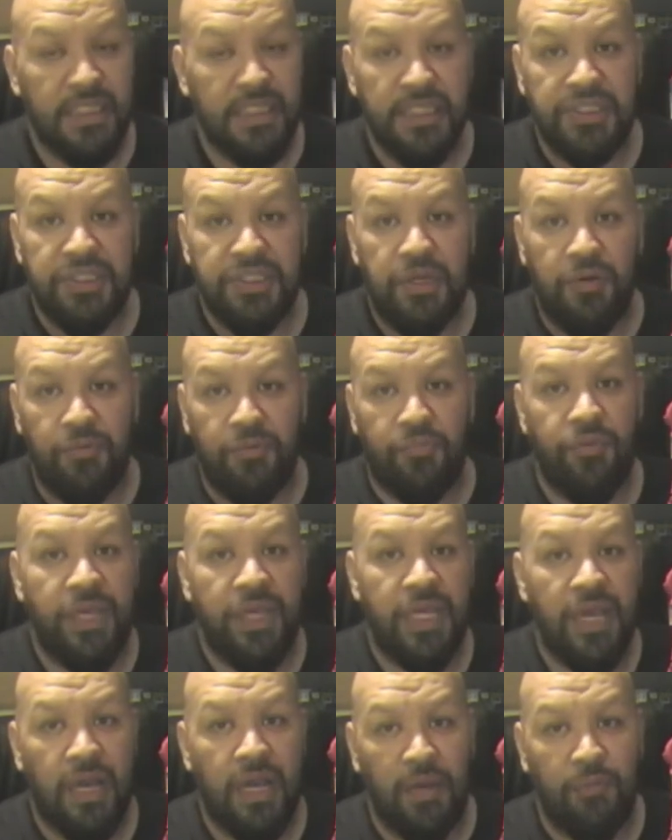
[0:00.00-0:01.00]
This year
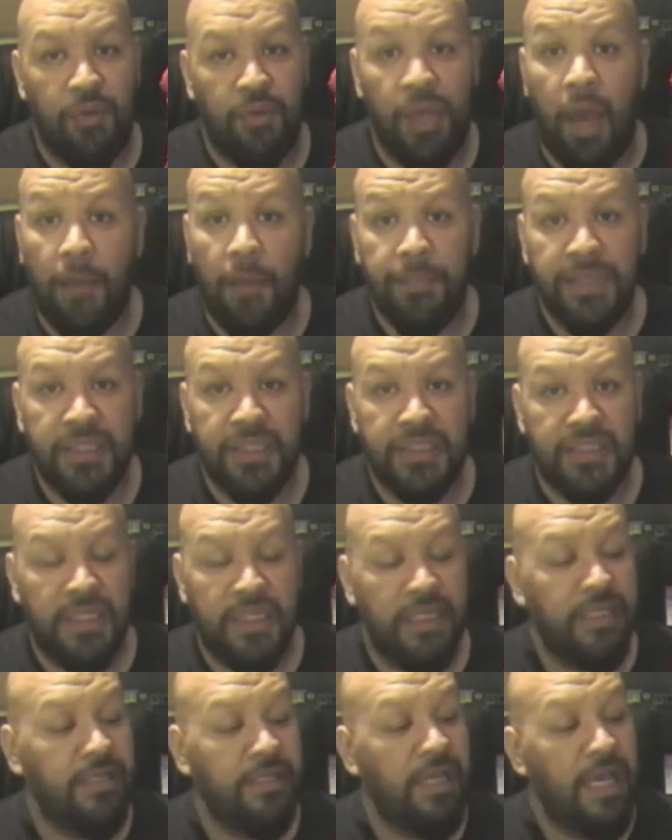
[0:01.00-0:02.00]
we all pitched
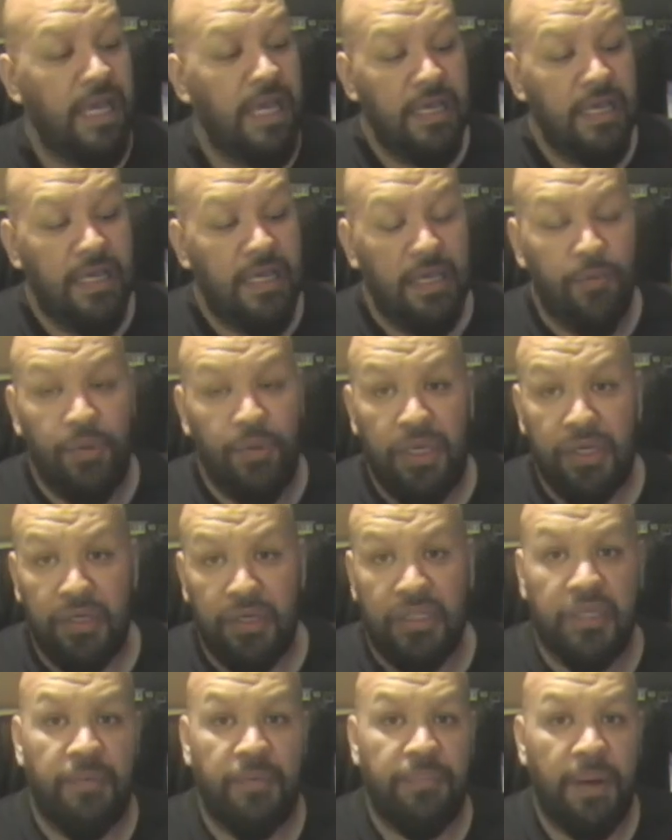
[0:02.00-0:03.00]
in and we
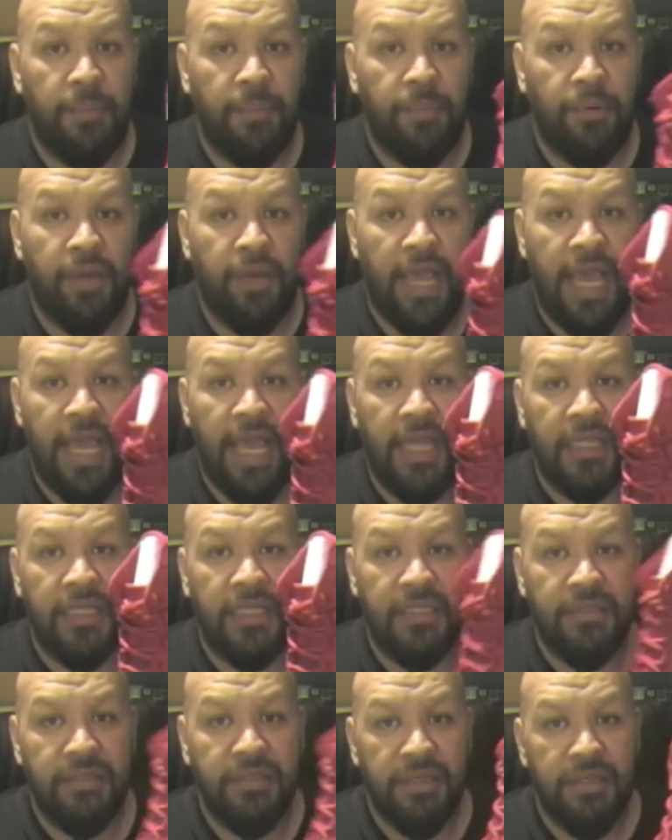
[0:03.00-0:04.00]
hooked up our boy
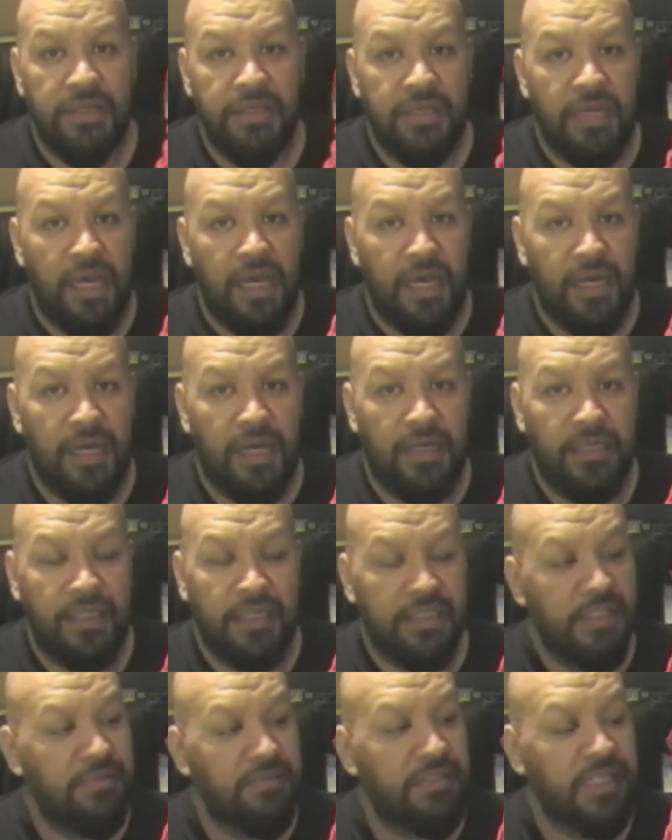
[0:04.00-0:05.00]
Alan,
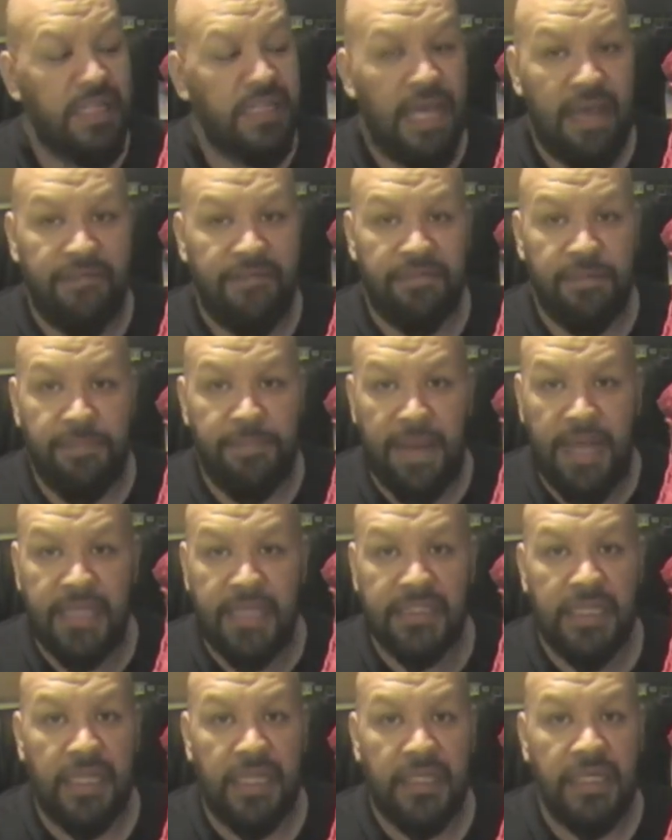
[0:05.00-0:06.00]
because he was gonna have to
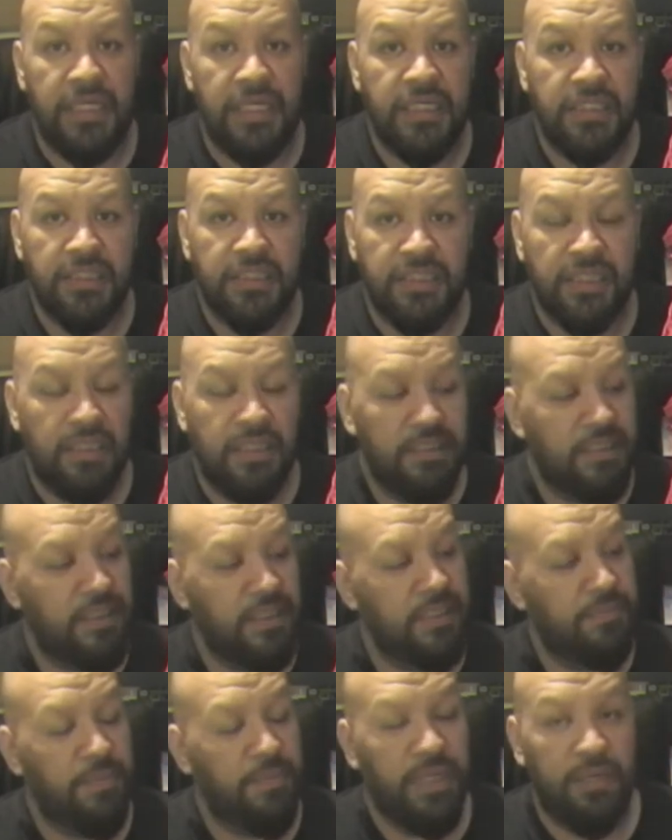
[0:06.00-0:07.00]
pass on these
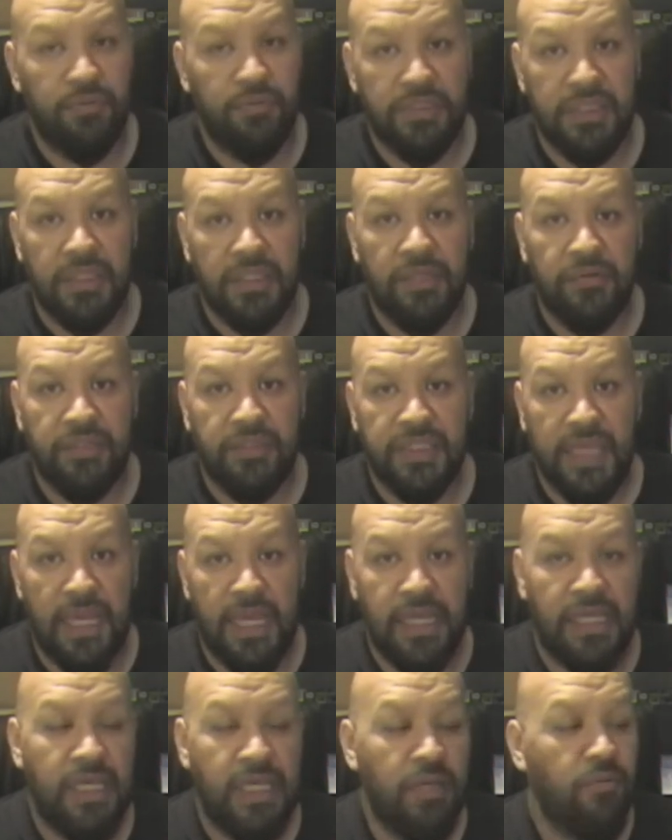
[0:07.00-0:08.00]
since money was a little
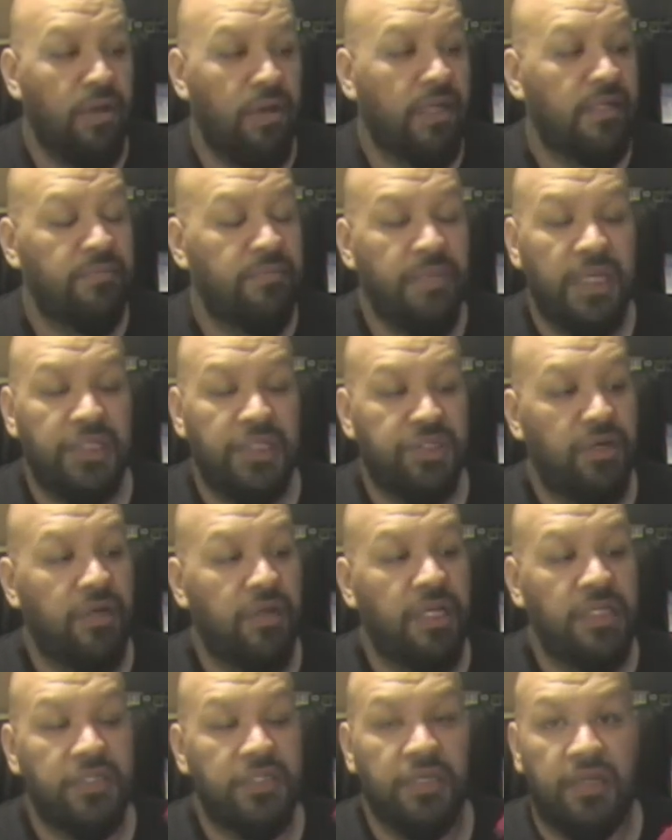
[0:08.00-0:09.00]
tight. He wanted to make sure
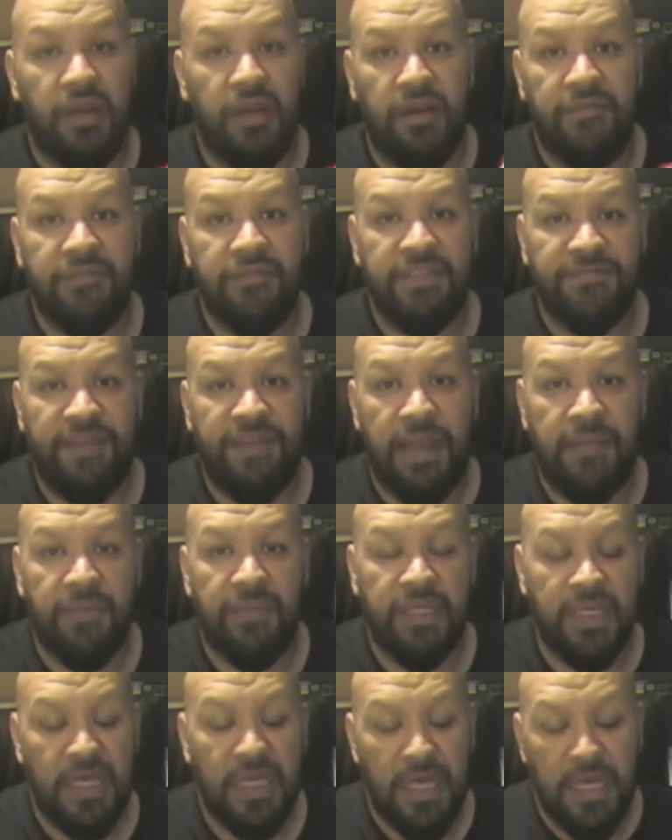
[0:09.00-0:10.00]
he took care of his
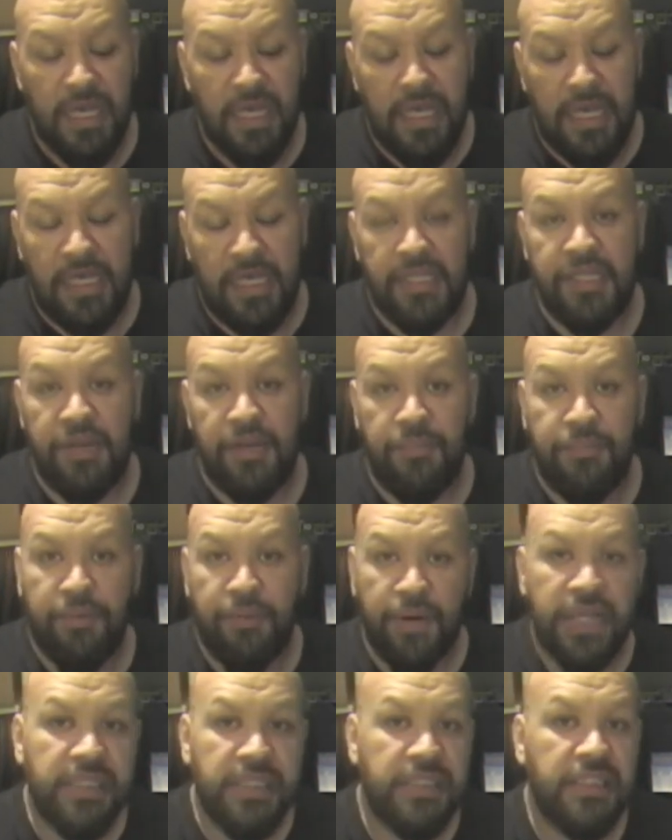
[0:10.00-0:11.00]
family and their
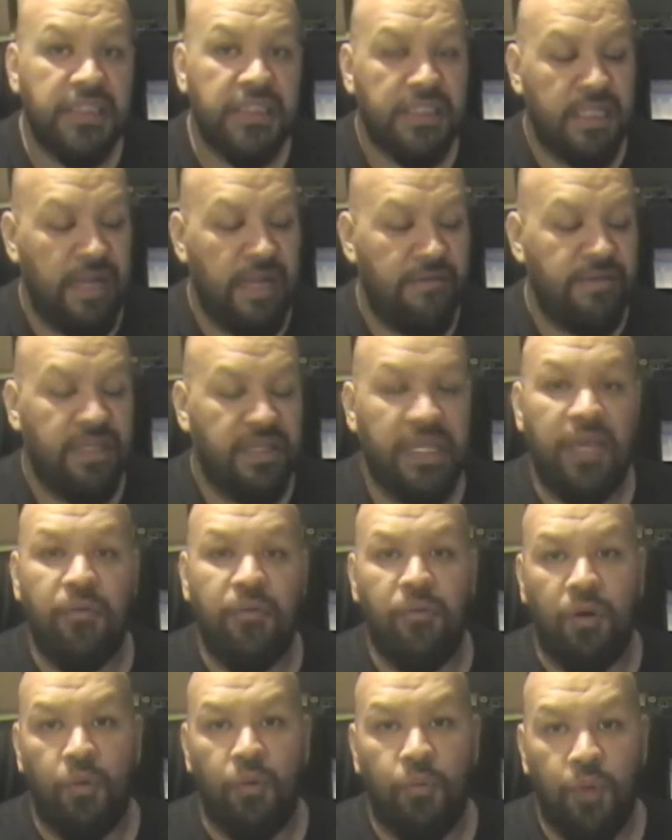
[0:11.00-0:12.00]
presents and everything.
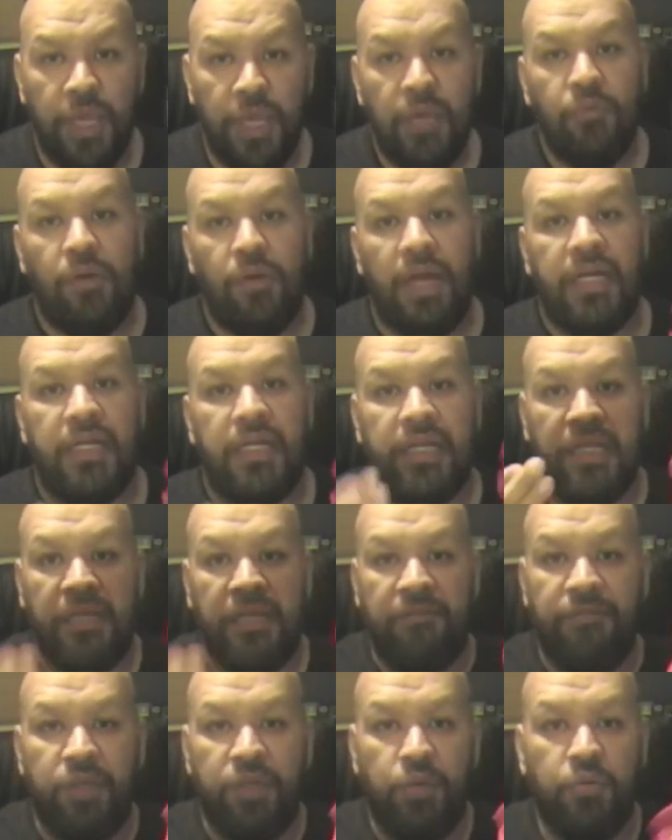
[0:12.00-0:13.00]
Well, we wanted to
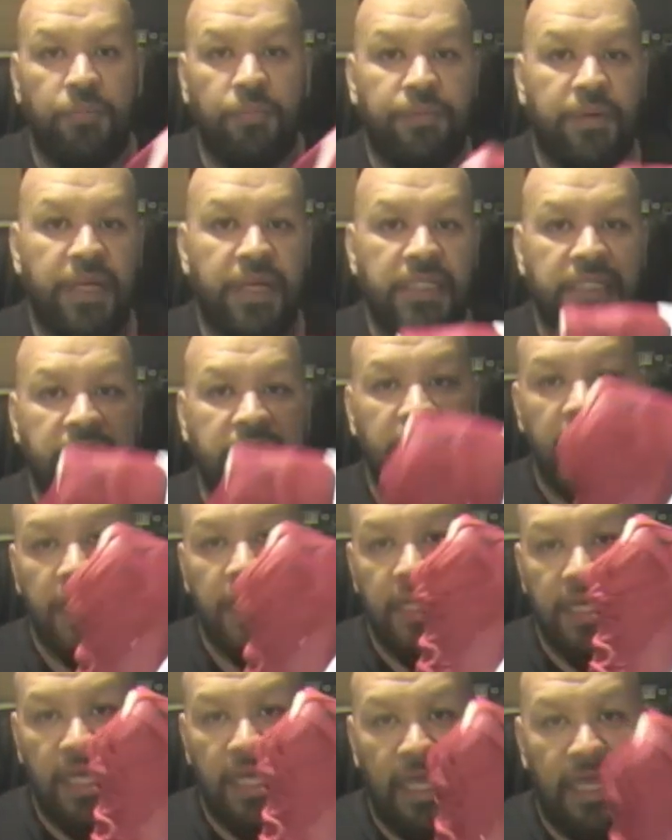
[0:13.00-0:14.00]
give you a present
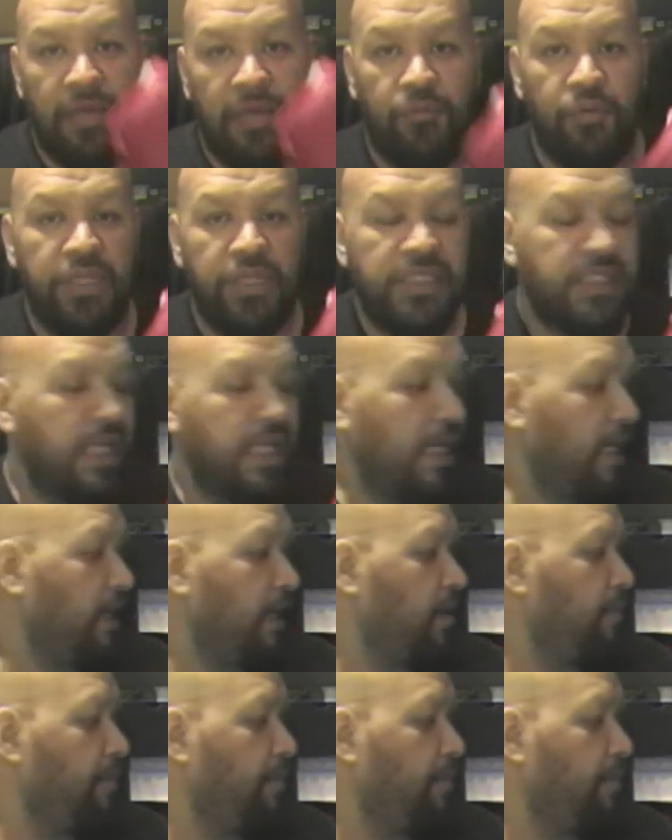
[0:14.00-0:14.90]
and we sent a